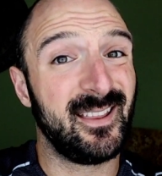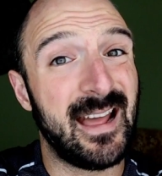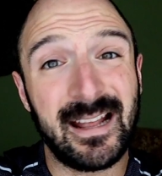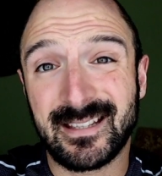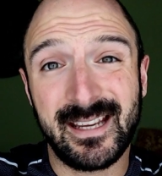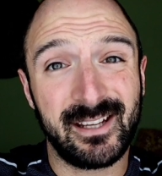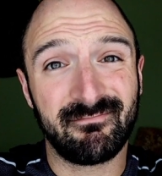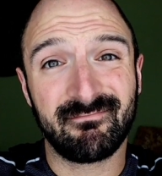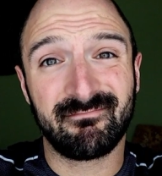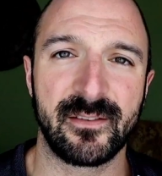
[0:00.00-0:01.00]
that's
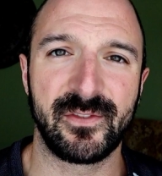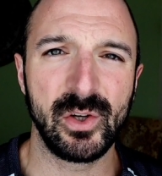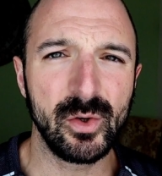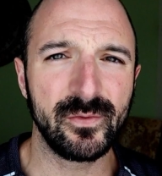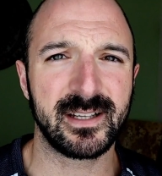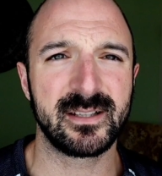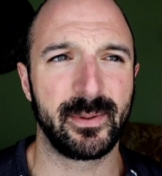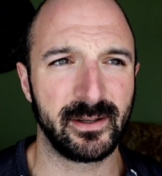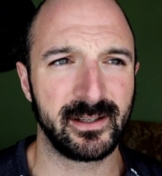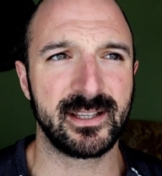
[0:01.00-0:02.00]
it if you've
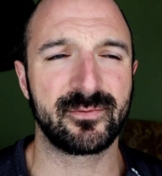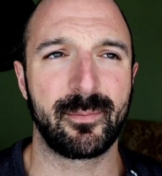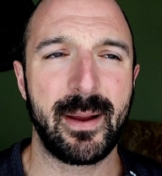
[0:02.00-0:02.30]
experienced